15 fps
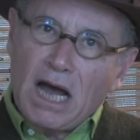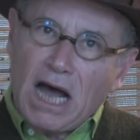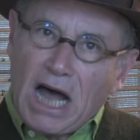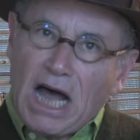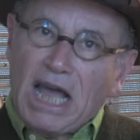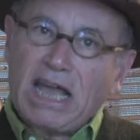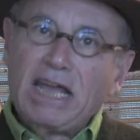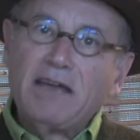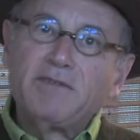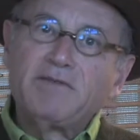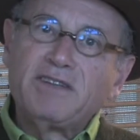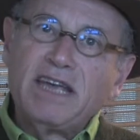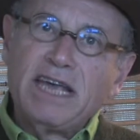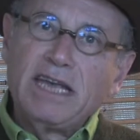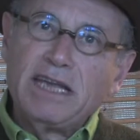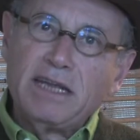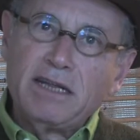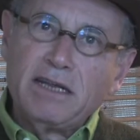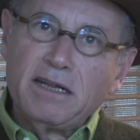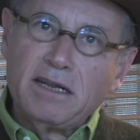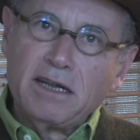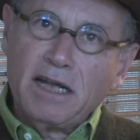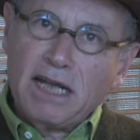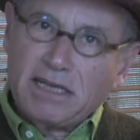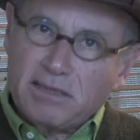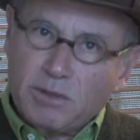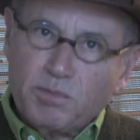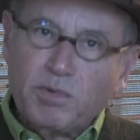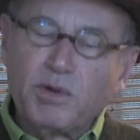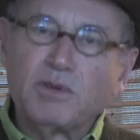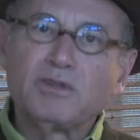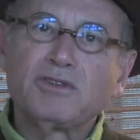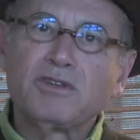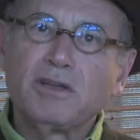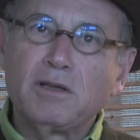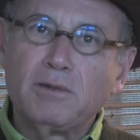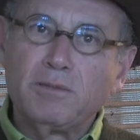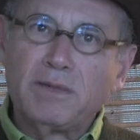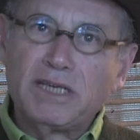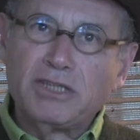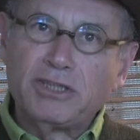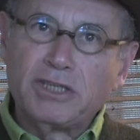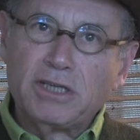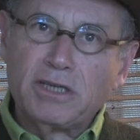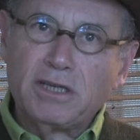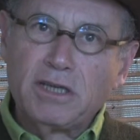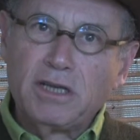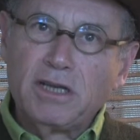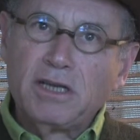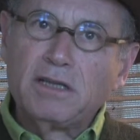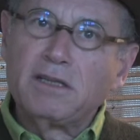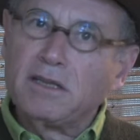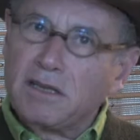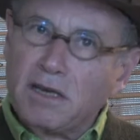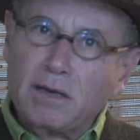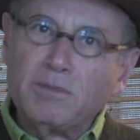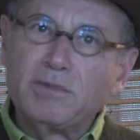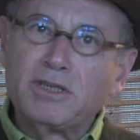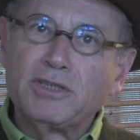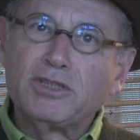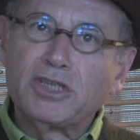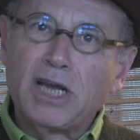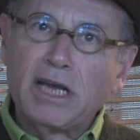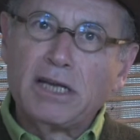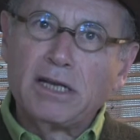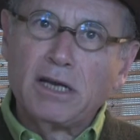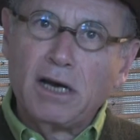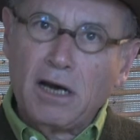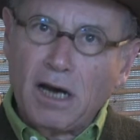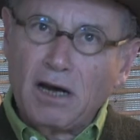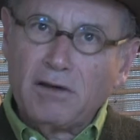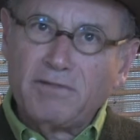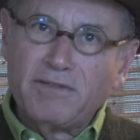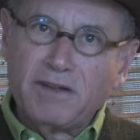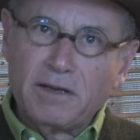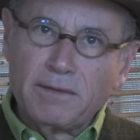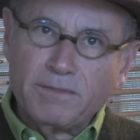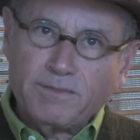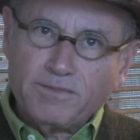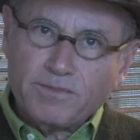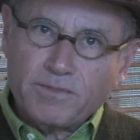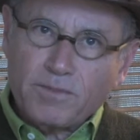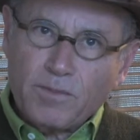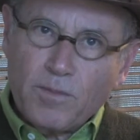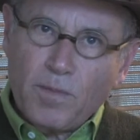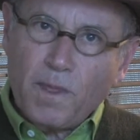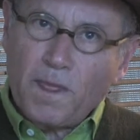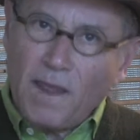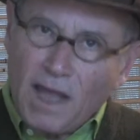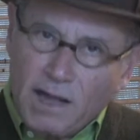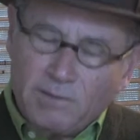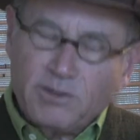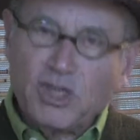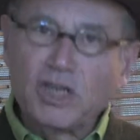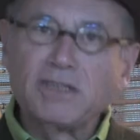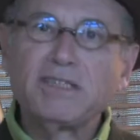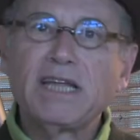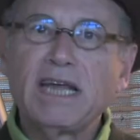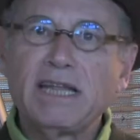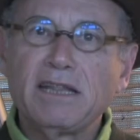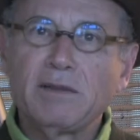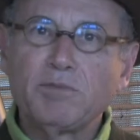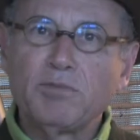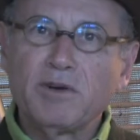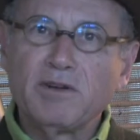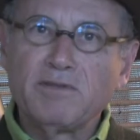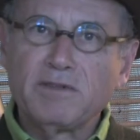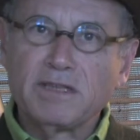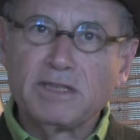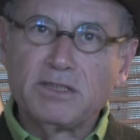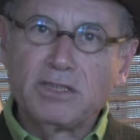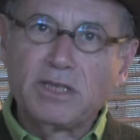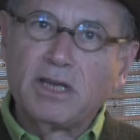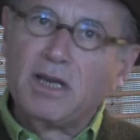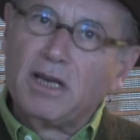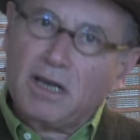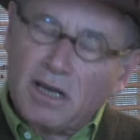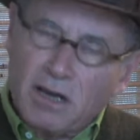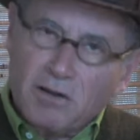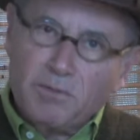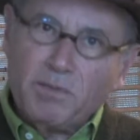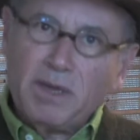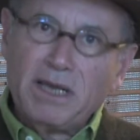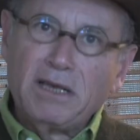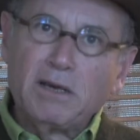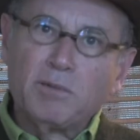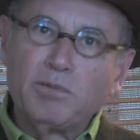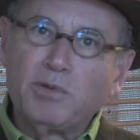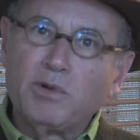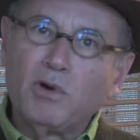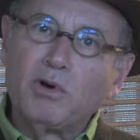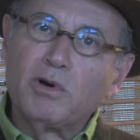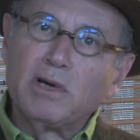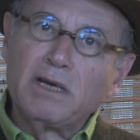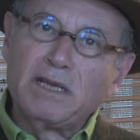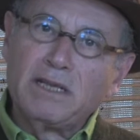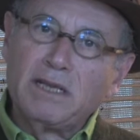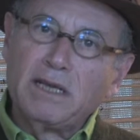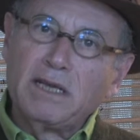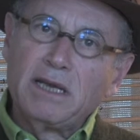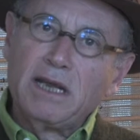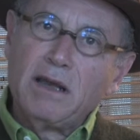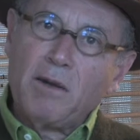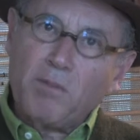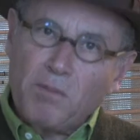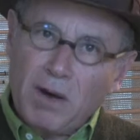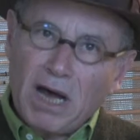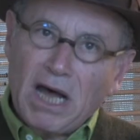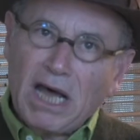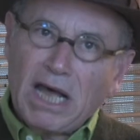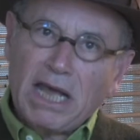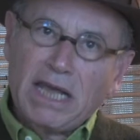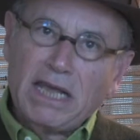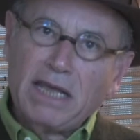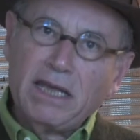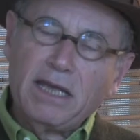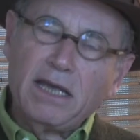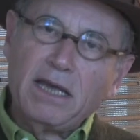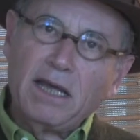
I have taken it as a personal mission to come to China often. I've just had the privilege of being employed by